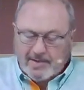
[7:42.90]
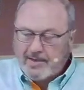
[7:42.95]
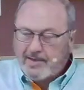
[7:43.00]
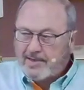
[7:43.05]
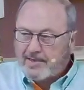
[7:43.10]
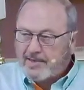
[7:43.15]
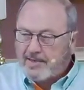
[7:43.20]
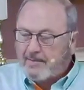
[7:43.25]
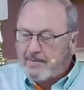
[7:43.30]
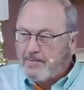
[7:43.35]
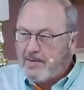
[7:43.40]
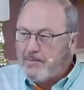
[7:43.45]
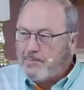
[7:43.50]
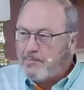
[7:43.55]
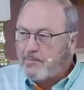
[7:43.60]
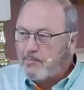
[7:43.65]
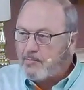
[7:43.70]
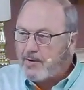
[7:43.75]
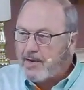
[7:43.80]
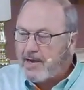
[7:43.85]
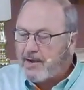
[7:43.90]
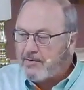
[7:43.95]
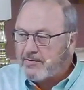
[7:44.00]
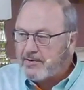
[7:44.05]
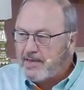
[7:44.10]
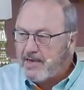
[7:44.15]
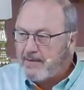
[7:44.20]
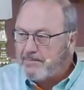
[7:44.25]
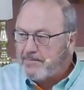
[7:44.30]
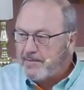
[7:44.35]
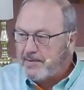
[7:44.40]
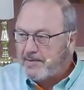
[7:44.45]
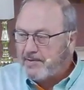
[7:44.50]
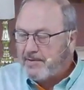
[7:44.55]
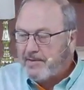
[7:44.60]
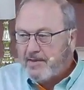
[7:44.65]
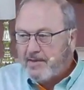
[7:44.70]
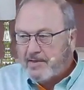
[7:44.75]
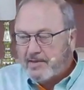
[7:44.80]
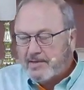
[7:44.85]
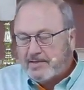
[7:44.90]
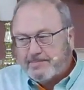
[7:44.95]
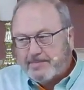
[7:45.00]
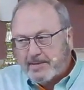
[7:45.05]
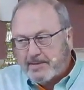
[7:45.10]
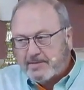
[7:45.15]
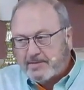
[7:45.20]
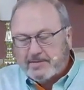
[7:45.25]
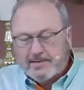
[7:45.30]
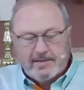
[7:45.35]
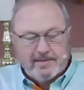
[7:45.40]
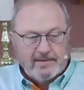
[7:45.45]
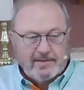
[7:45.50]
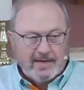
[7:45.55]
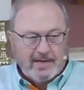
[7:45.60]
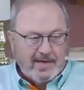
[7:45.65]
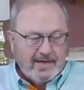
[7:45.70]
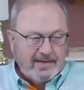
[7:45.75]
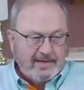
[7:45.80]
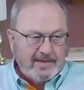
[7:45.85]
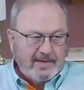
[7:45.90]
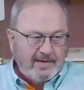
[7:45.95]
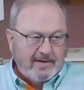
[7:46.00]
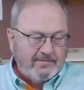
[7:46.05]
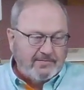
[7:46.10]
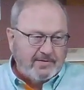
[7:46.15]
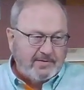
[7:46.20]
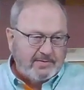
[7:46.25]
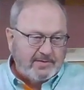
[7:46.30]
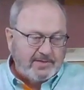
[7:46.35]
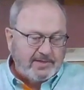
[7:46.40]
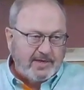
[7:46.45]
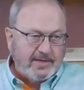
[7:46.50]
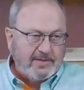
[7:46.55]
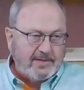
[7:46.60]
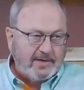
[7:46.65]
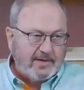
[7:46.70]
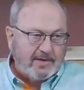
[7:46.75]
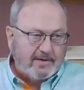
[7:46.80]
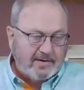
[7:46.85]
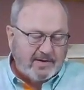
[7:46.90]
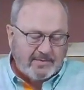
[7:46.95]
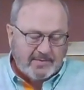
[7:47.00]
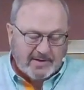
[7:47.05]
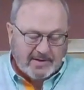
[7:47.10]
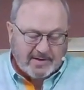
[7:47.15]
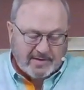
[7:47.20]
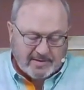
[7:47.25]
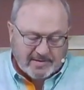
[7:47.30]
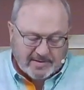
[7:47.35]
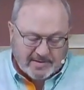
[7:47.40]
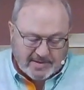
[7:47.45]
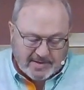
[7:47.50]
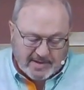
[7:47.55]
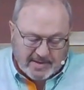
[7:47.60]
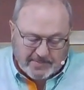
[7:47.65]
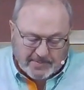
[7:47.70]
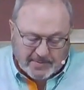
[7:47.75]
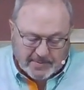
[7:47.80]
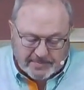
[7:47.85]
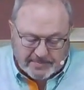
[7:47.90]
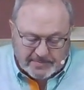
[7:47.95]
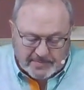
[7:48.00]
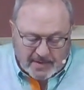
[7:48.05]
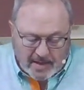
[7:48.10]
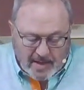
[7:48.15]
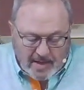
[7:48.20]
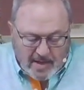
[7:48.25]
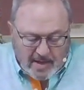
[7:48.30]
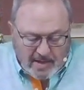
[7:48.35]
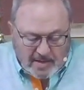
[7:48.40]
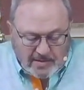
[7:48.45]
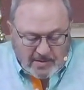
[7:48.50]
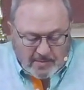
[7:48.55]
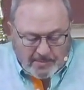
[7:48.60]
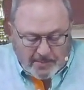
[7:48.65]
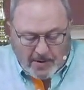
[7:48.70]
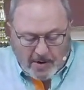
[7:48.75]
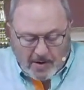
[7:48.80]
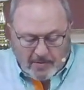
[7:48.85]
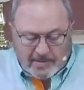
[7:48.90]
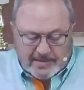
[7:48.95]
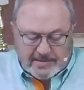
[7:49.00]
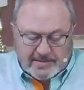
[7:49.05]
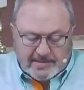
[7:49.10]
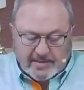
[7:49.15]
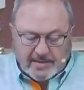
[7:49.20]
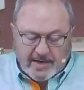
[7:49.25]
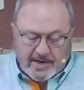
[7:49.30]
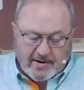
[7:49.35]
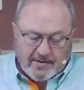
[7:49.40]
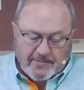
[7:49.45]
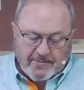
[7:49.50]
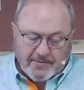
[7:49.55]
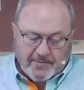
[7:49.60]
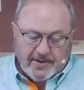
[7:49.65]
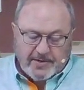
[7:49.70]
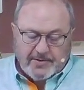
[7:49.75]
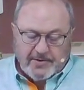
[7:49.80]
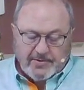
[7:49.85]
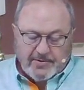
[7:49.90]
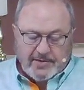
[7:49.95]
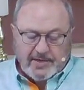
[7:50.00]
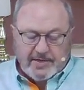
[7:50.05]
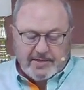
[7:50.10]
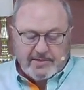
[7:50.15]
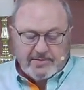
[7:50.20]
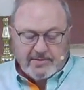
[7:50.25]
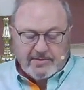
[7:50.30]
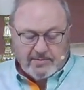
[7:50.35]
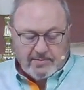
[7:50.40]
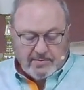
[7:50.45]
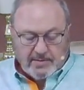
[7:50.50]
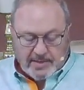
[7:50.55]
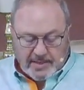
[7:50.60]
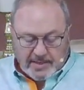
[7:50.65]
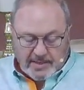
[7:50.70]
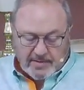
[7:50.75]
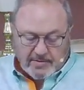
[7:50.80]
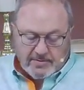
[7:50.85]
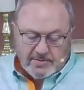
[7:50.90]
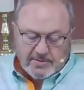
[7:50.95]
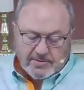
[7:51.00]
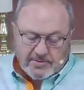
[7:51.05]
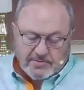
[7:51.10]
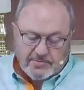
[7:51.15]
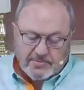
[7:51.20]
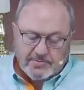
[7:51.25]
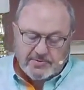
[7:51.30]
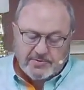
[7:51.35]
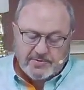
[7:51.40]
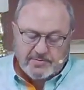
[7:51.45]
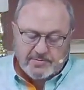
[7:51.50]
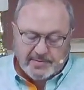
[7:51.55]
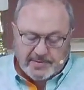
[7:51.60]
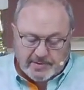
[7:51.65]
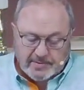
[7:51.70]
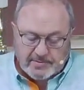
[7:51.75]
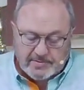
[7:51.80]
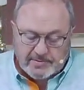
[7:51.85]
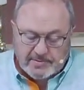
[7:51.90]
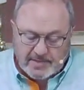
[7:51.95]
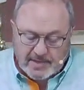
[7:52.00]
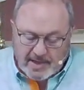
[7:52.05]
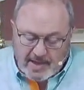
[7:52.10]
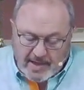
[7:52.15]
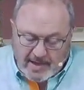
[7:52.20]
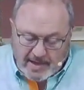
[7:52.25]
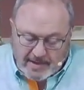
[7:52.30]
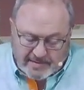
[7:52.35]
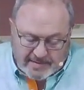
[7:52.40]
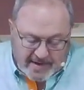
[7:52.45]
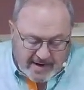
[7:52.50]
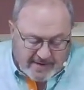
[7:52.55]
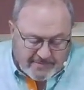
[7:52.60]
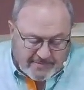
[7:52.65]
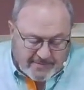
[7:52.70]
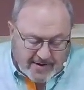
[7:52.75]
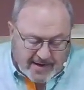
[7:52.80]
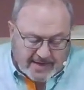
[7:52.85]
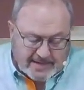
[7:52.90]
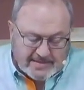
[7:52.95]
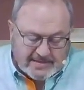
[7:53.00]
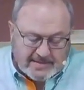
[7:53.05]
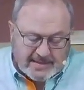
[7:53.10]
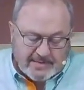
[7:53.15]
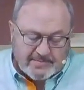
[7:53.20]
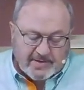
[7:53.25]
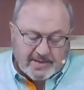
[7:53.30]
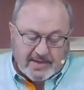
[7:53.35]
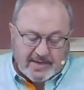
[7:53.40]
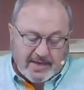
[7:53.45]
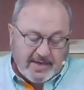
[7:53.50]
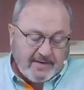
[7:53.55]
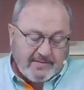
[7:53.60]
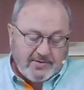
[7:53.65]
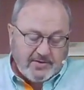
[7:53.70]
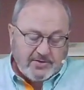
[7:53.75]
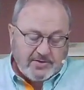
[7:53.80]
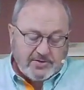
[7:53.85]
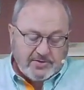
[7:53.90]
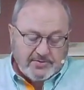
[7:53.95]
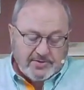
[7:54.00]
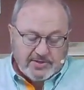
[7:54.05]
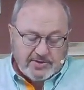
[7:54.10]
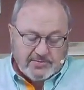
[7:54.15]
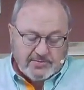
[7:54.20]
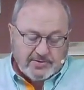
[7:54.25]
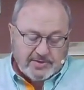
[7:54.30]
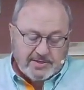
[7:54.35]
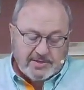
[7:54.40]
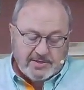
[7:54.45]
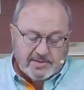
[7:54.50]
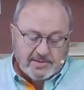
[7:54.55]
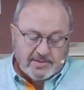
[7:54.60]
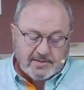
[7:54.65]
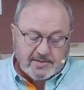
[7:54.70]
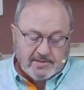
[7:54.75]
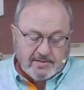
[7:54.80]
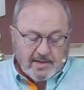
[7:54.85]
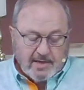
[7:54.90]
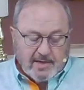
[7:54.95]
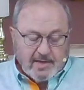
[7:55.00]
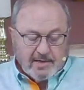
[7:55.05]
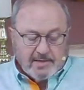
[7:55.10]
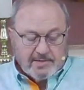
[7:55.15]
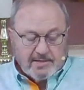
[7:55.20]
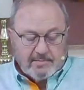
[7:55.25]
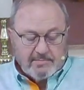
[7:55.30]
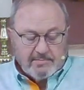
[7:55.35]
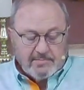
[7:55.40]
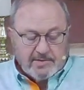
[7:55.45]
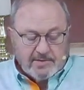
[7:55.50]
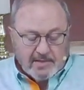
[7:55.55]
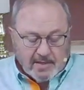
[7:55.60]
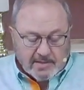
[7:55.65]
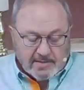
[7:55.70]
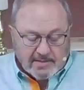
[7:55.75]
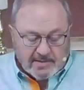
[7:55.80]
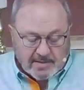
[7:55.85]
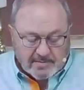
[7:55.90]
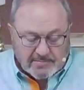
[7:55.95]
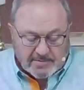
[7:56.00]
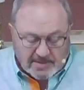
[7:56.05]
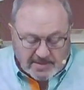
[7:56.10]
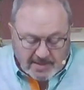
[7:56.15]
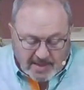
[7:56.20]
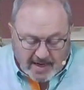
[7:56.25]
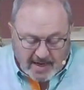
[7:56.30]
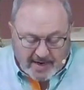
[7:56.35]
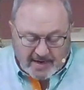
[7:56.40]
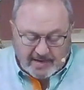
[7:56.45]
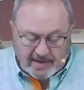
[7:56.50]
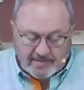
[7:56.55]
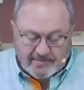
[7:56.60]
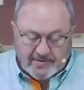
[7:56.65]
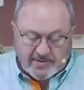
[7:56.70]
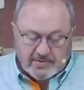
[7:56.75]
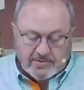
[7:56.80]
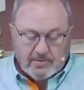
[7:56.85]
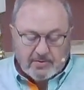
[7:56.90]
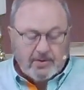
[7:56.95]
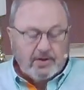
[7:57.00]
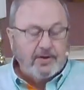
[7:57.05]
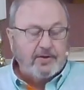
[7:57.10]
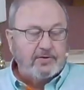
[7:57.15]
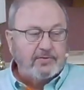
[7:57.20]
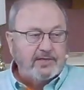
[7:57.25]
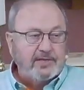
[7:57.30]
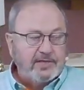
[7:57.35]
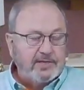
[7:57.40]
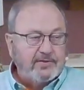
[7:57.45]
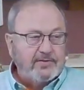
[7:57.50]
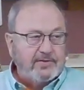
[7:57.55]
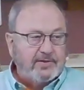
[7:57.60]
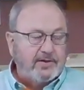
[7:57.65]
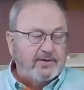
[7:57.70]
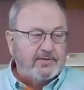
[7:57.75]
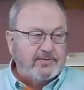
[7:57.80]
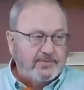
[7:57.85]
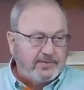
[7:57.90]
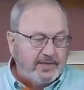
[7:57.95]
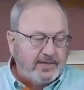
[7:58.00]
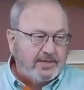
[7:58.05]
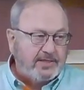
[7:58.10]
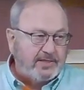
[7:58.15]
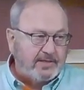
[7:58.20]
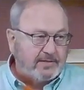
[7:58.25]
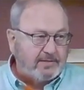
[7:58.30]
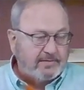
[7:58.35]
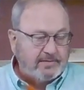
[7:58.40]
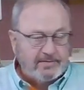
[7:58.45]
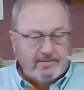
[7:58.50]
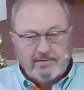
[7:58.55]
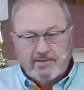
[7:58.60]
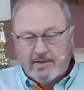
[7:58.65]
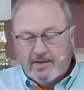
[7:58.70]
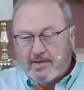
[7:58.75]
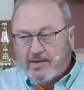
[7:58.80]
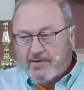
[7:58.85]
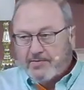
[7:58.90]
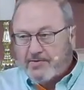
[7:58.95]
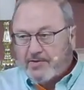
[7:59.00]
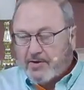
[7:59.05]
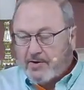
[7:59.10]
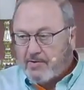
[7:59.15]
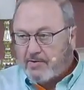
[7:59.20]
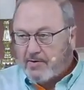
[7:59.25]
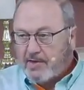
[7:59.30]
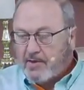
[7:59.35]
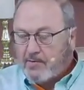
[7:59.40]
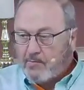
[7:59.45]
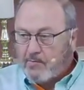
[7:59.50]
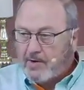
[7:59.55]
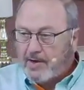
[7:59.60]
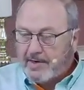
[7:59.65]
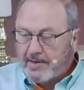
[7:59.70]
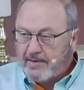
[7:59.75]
get people riled up, and especially the idea of a Gentile coming into the temple. So Paul listened carefully to these leaders, the Jerusalem leaders, and they advised him to give the Jewish Christians some sign of his loyalty to their traditions. So he wanted